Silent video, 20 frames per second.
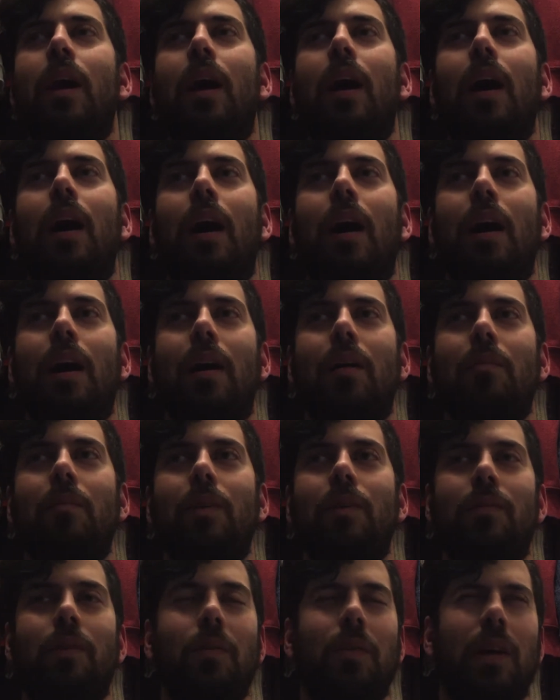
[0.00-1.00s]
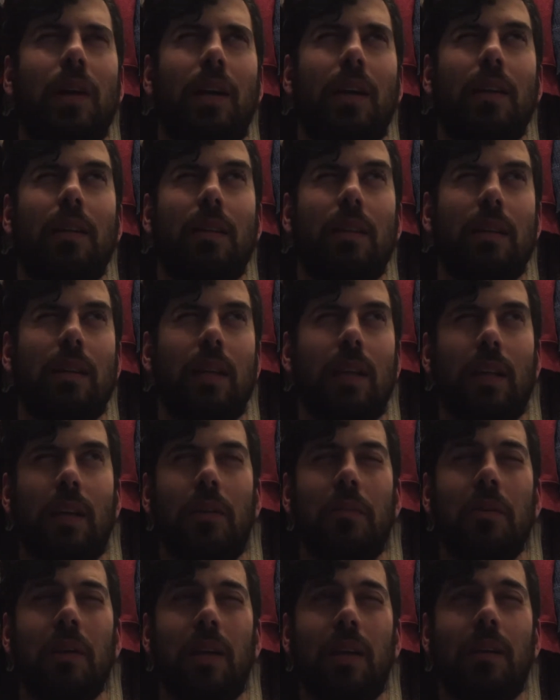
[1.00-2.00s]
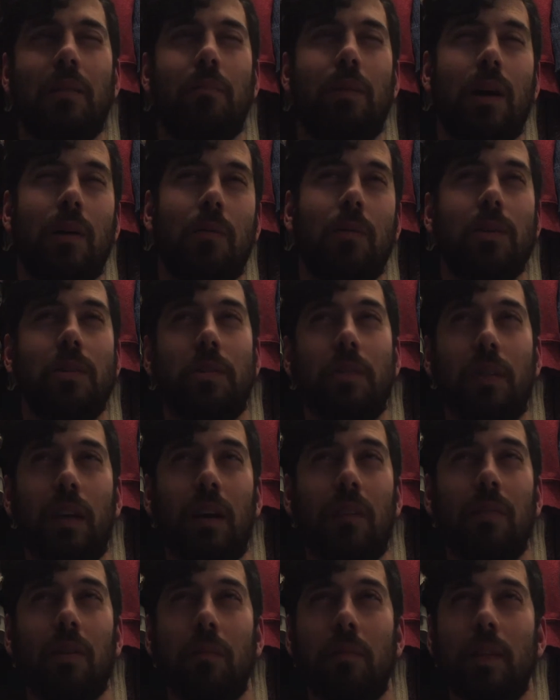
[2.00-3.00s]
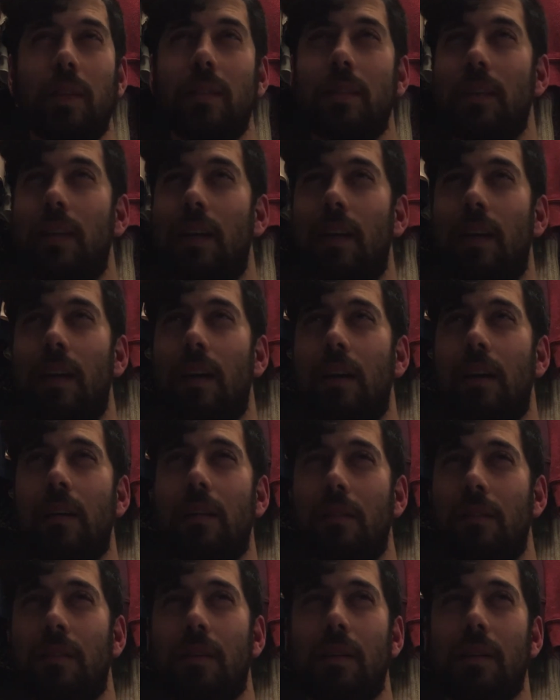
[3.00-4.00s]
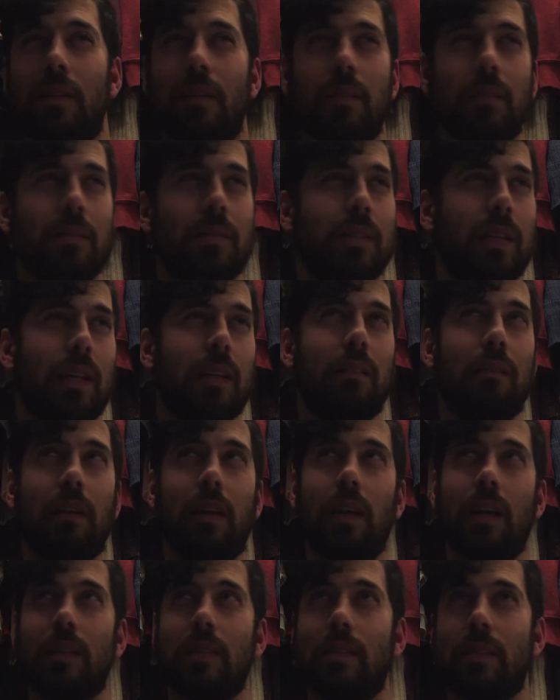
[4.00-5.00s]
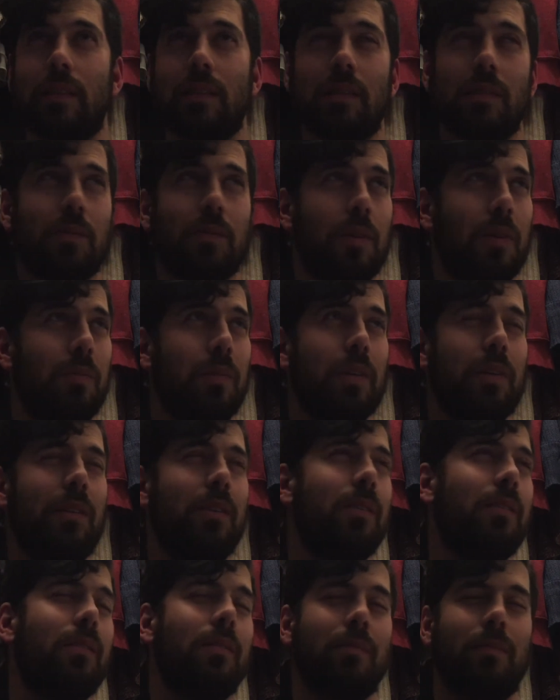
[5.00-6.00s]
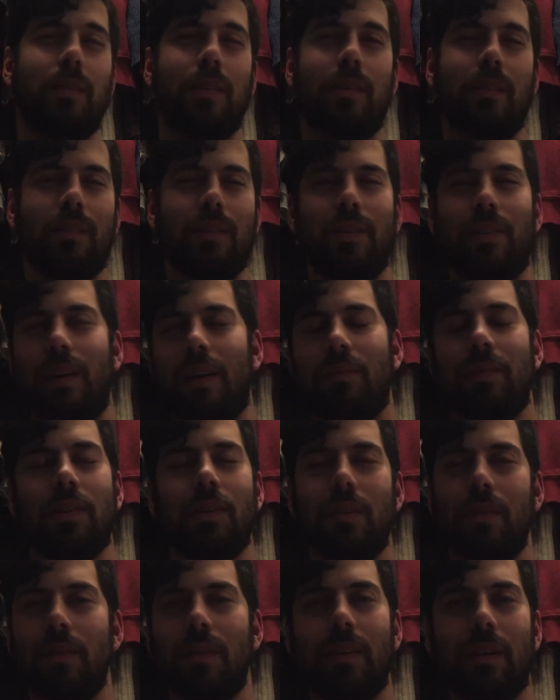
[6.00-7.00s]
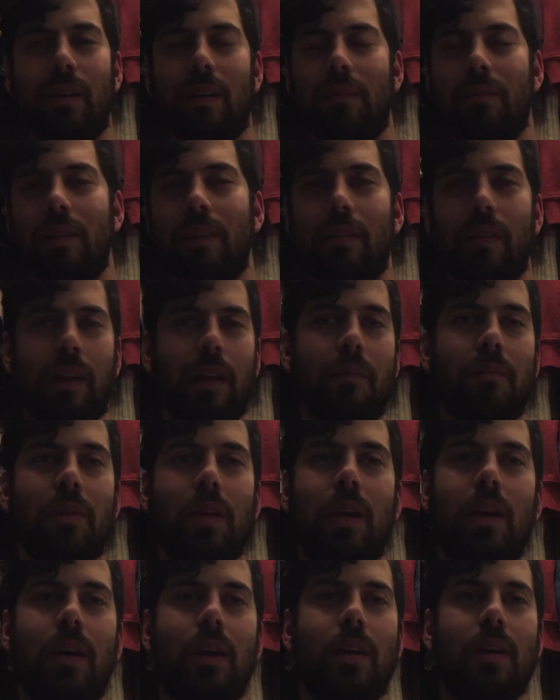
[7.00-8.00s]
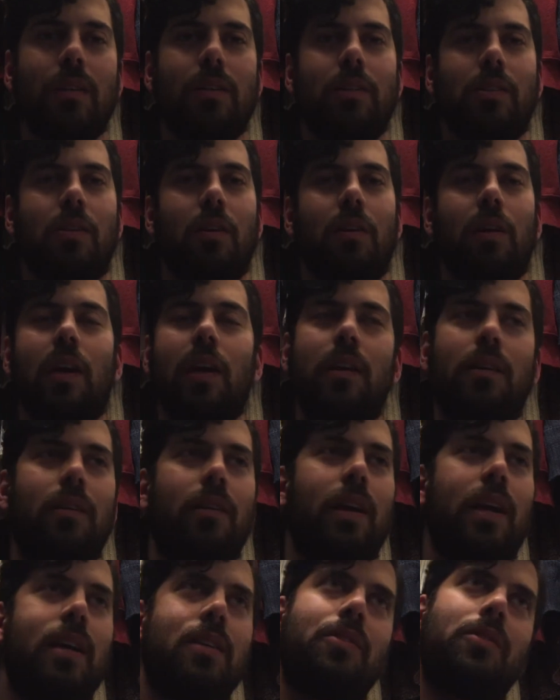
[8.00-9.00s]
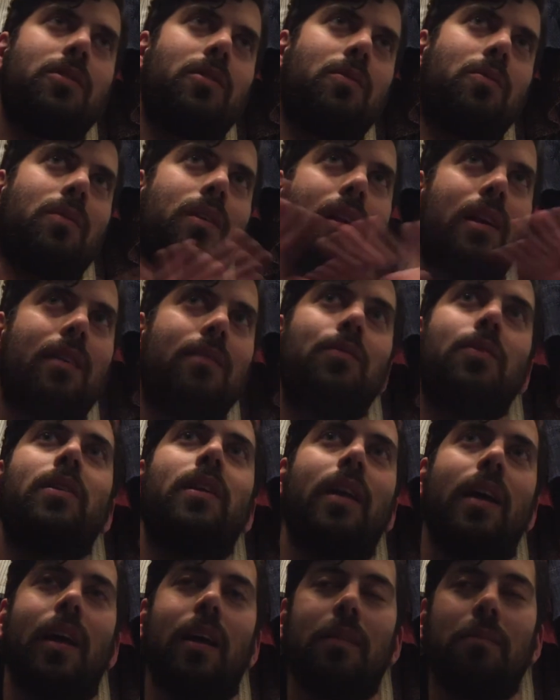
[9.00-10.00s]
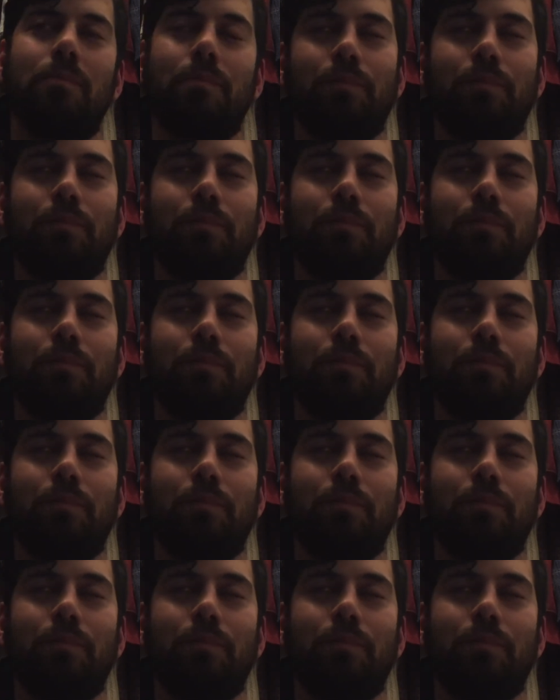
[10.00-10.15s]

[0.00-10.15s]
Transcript: If you want to get in the nitty gritty about which governments said yes, this is what we do, yeah, you don't have to do that. Just call it International Whatever Day.